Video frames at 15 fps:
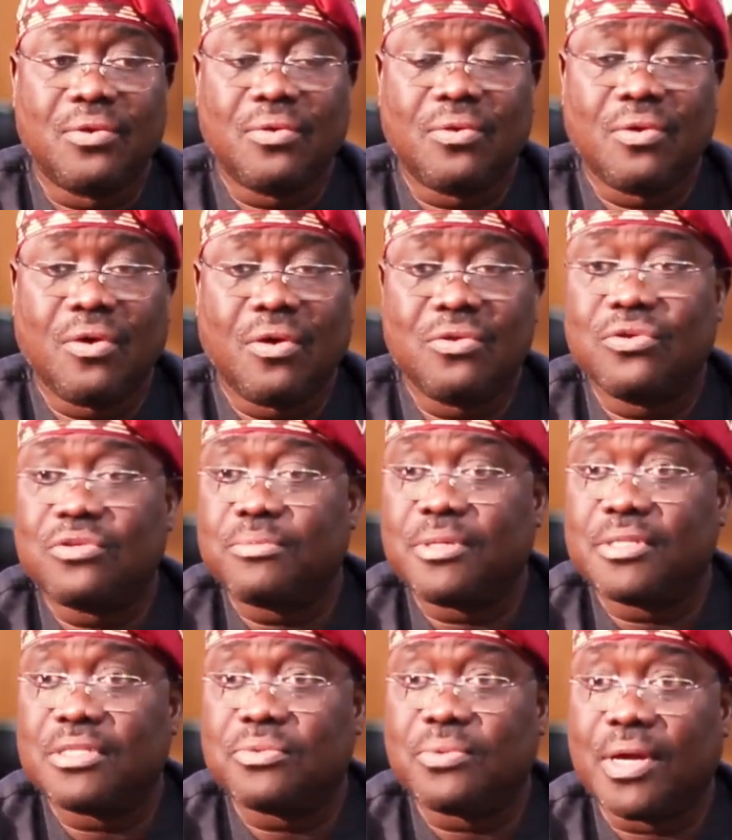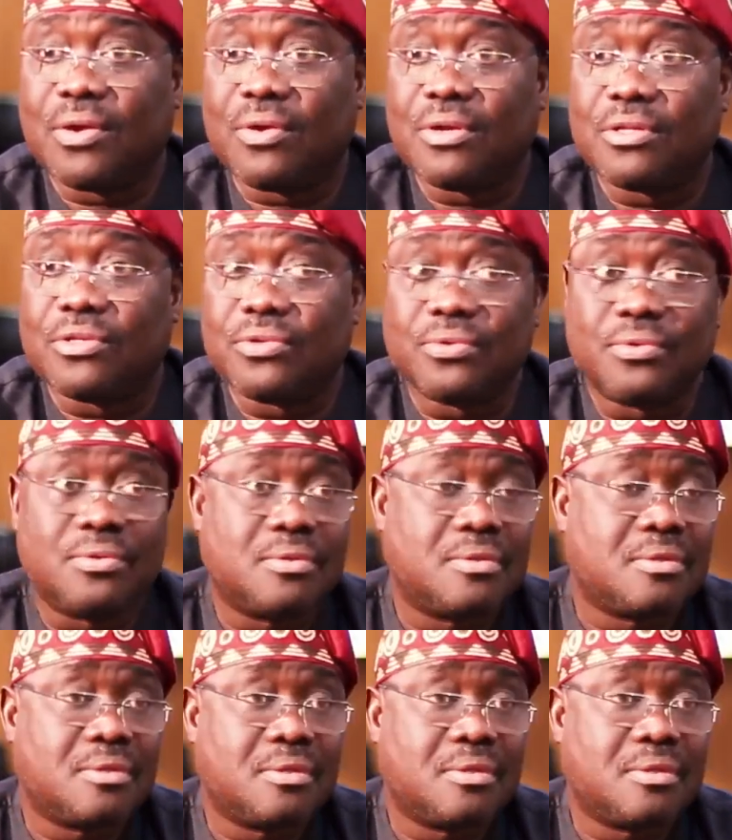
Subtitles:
all those places we're running to,